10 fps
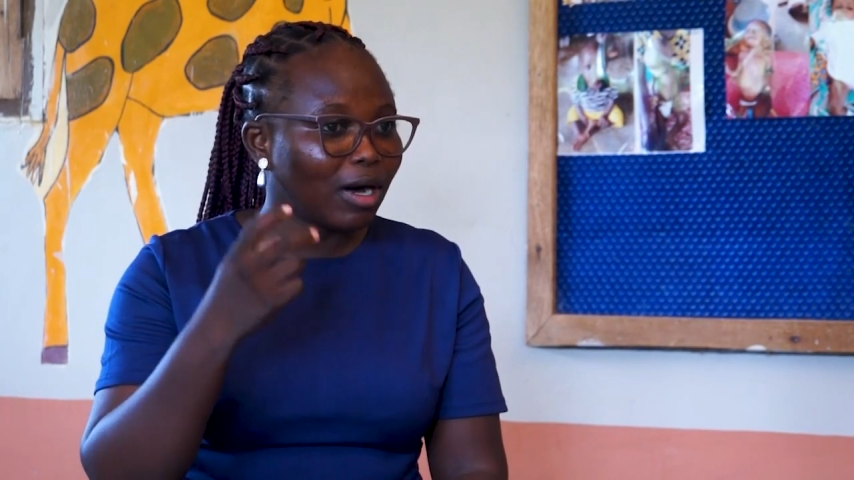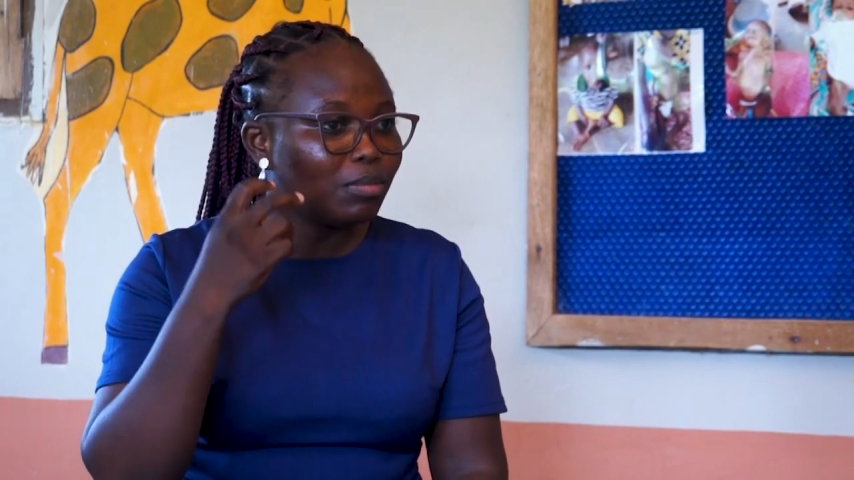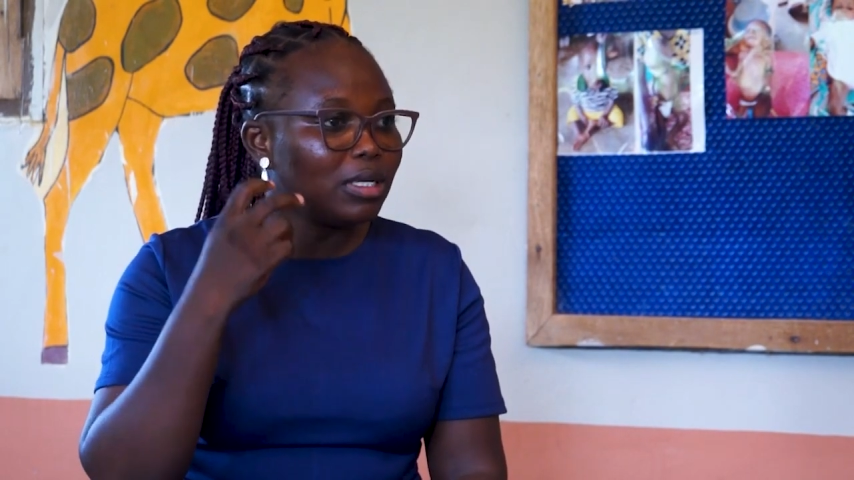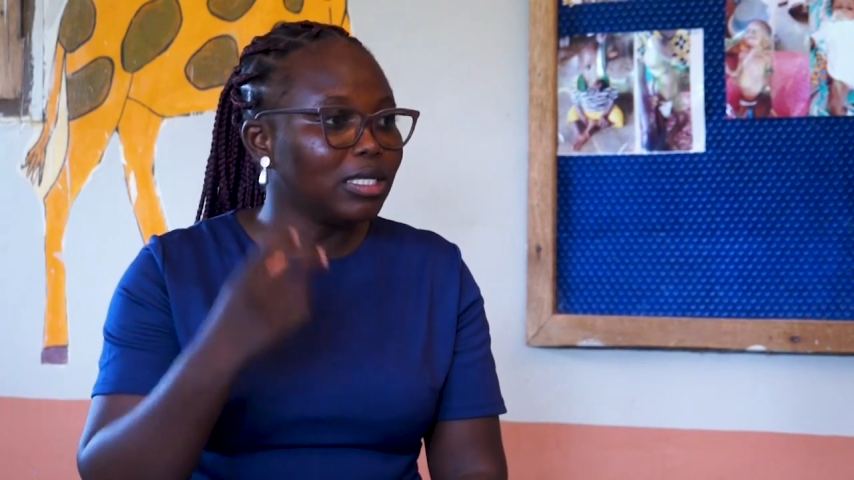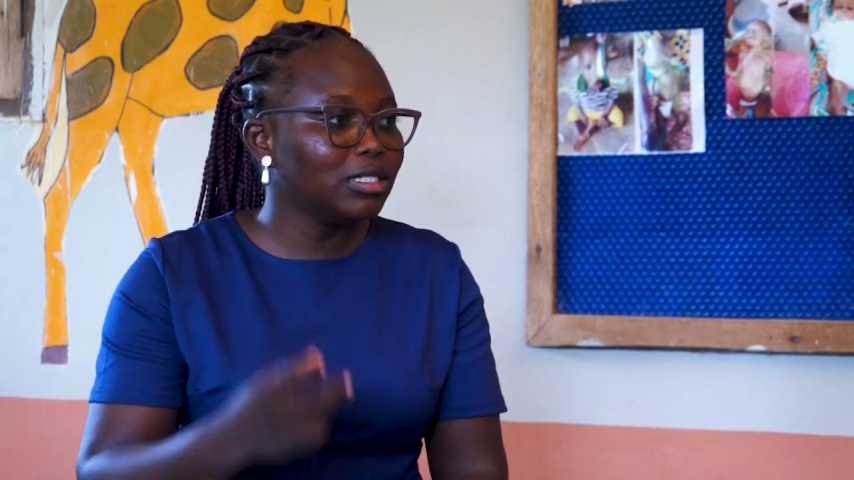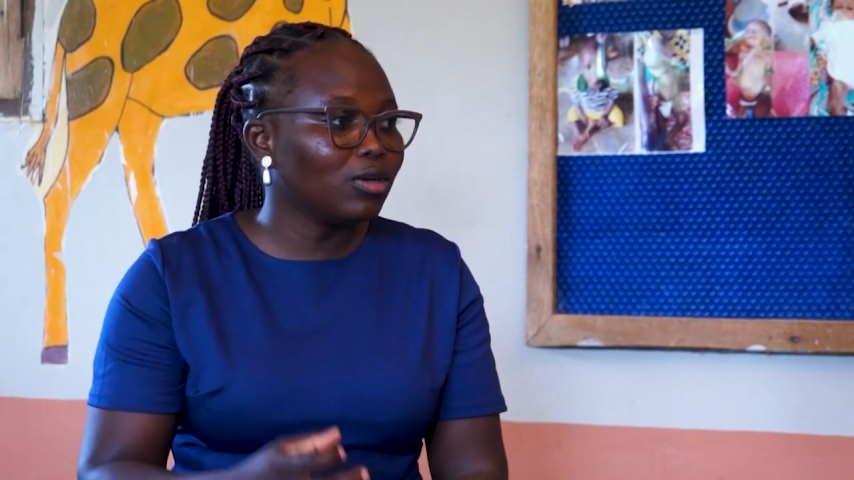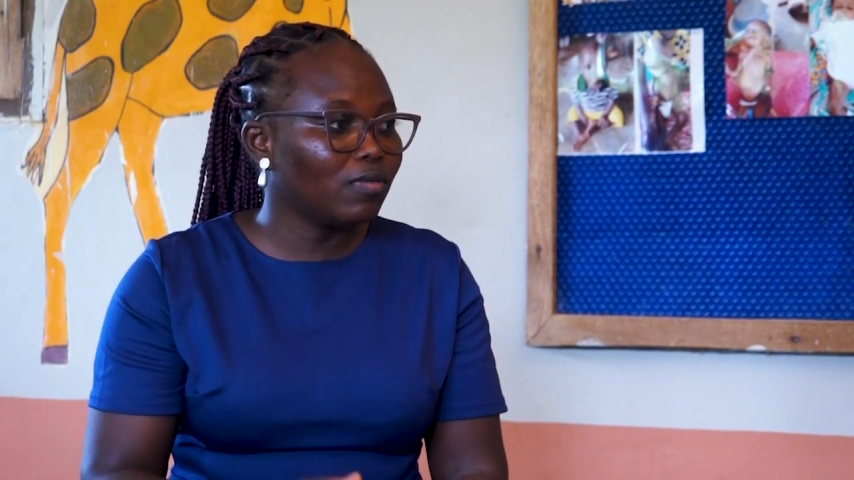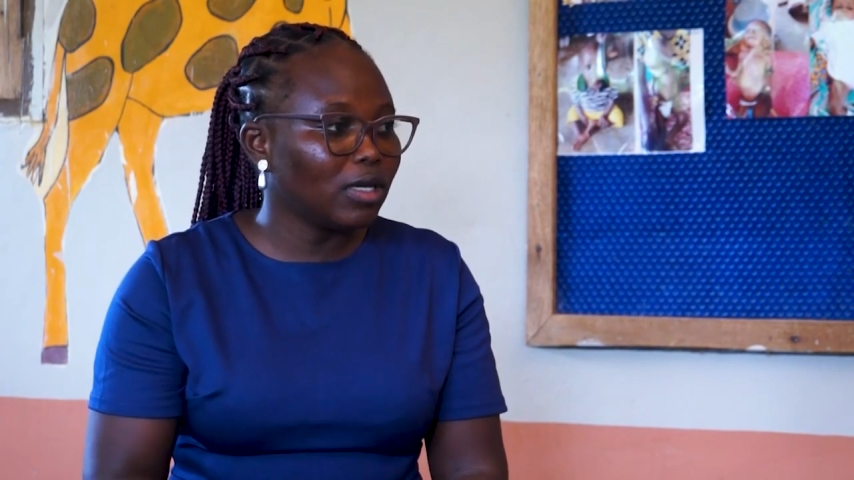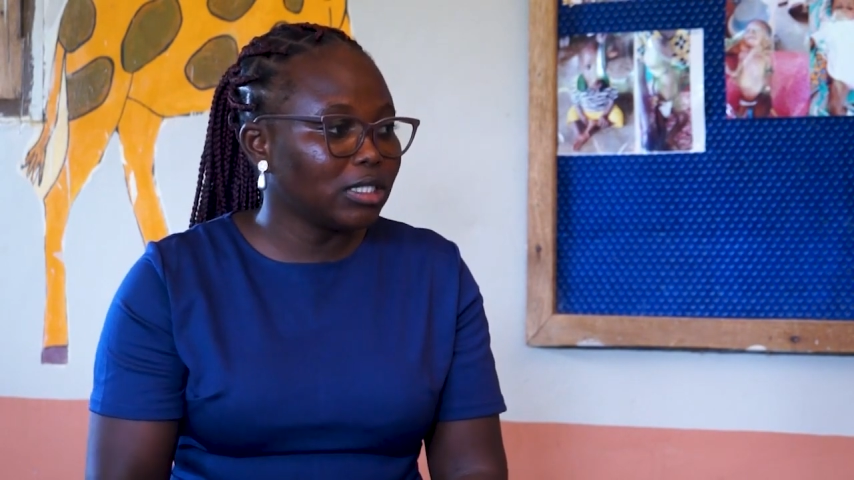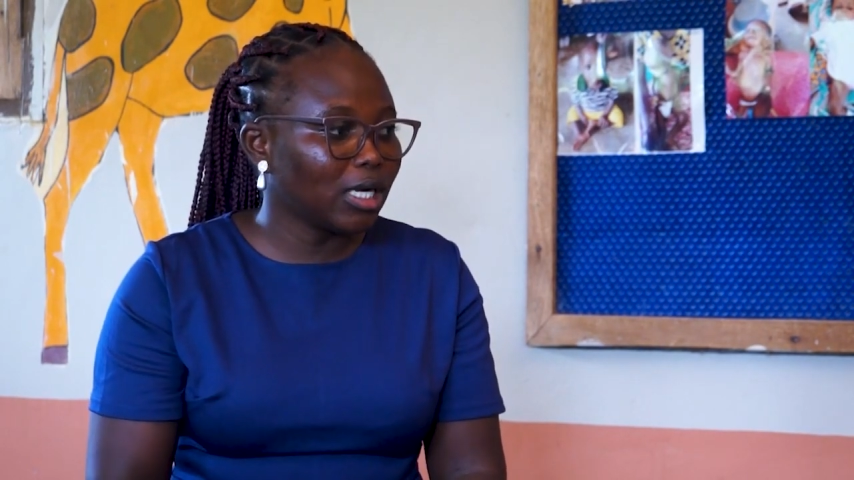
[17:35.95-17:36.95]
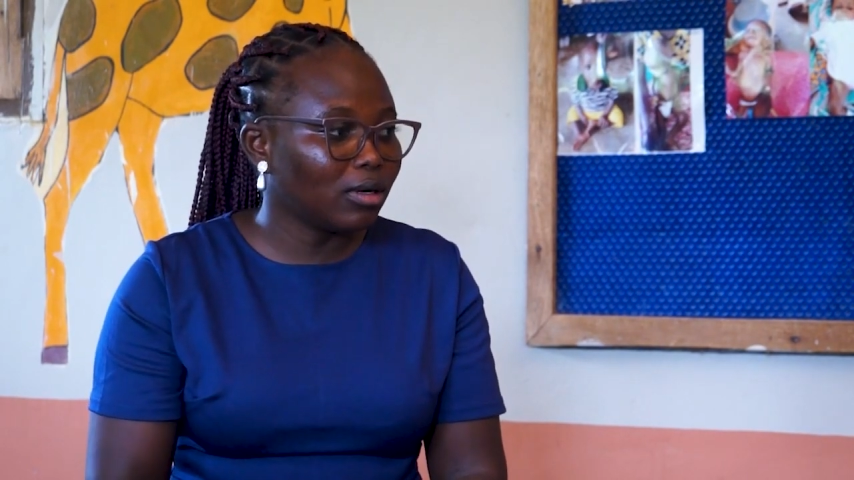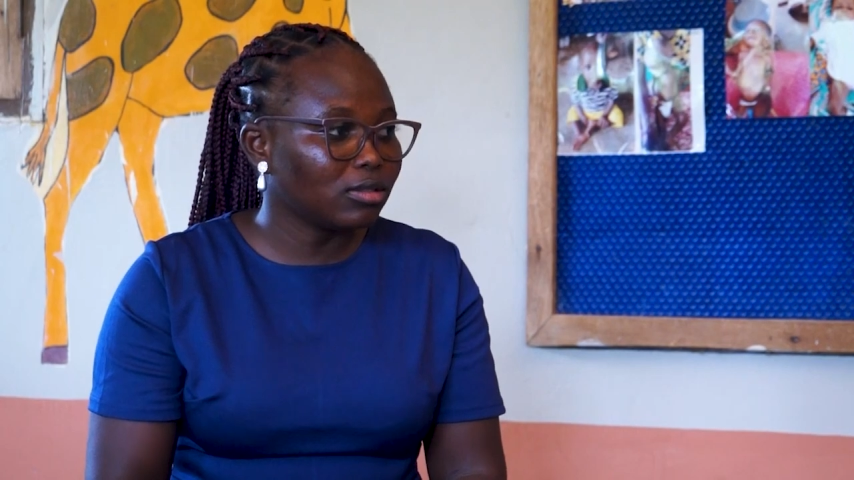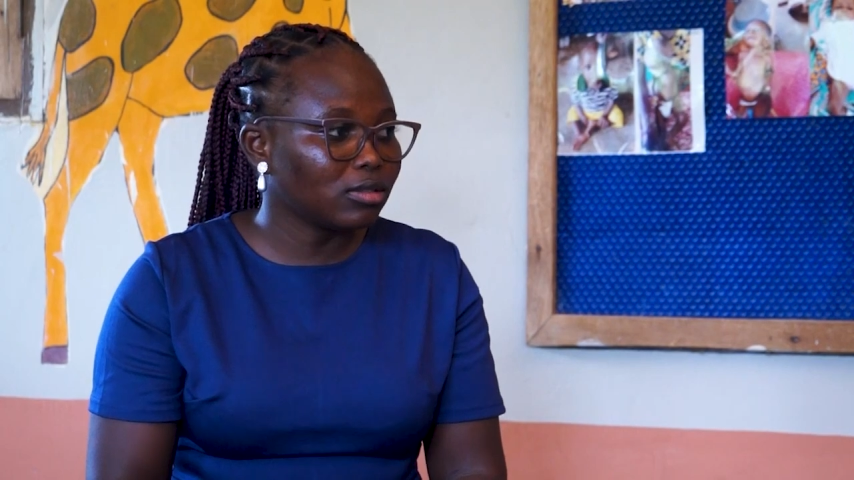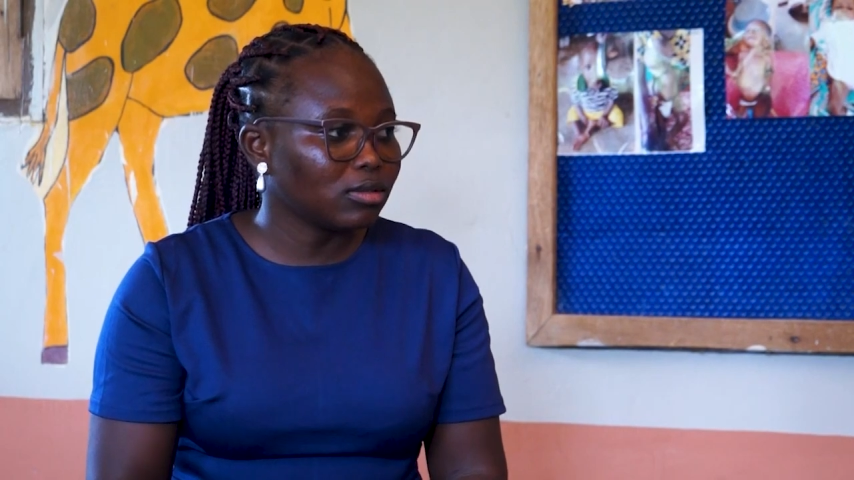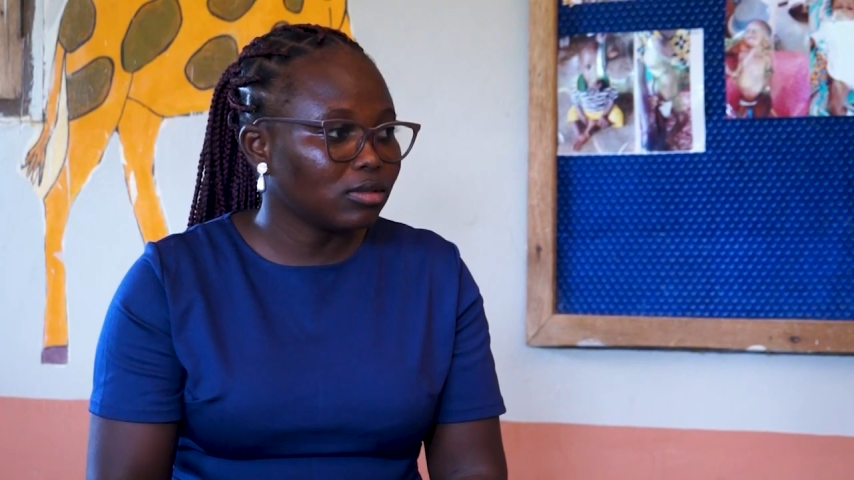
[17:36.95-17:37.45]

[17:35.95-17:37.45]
ability of the child.